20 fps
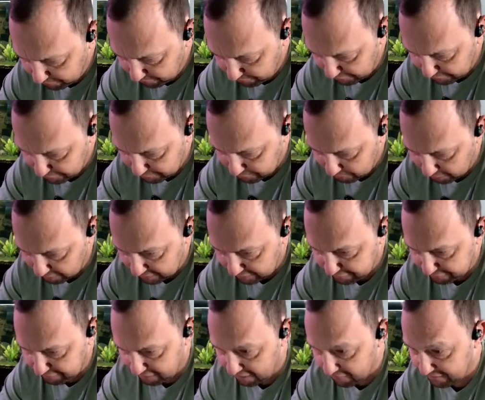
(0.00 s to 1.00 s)
fish store
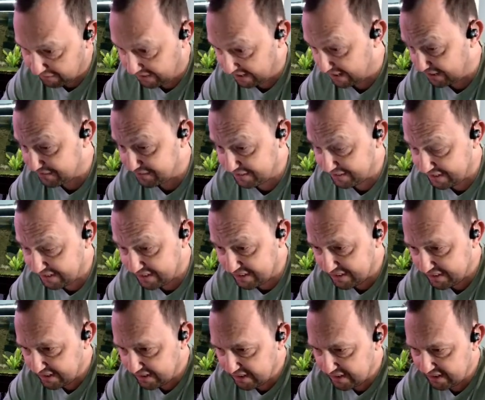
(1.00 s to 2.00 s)
extravaganza.
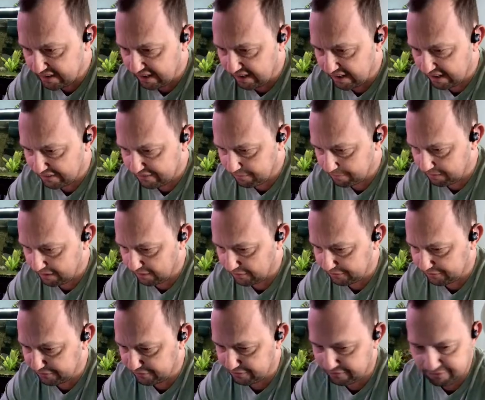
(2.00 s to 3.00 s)
Someone else
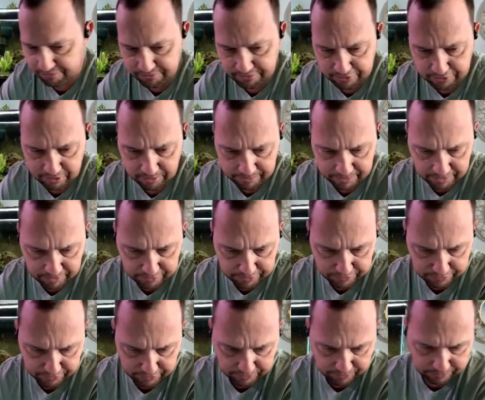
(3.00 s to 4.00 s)
is streaming
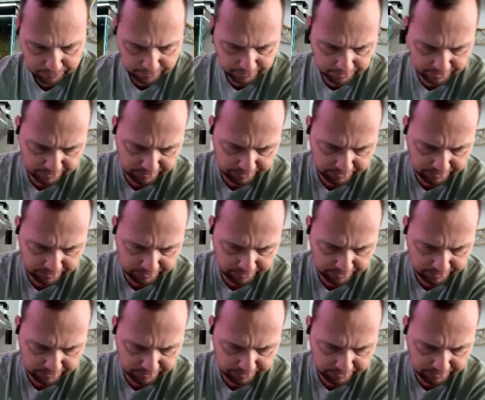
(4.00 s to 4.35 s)
soon.